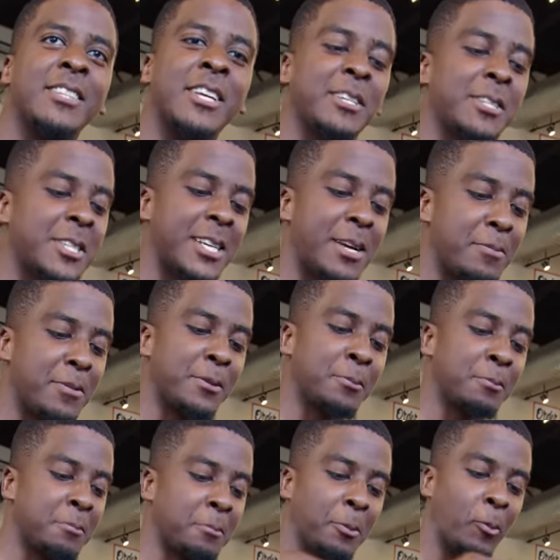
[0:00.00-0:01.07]
There's
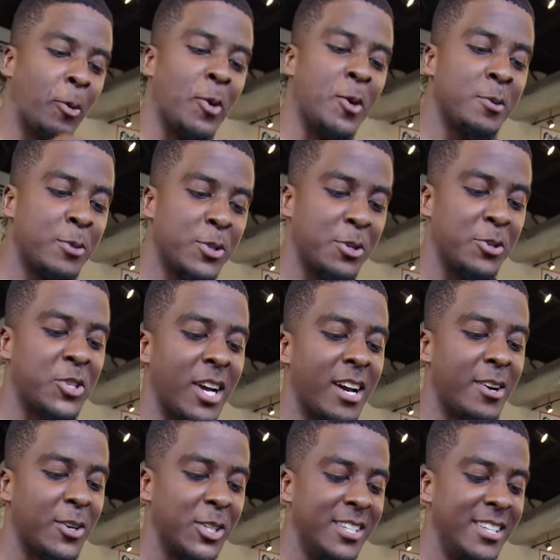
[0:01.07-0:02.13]
something wrong with your
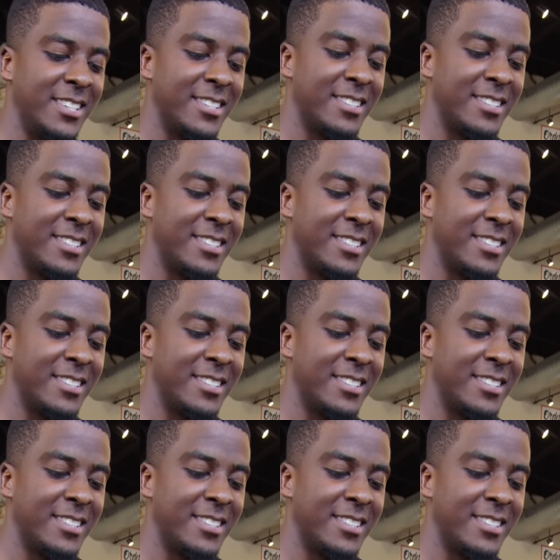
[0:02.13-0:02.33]
childhood.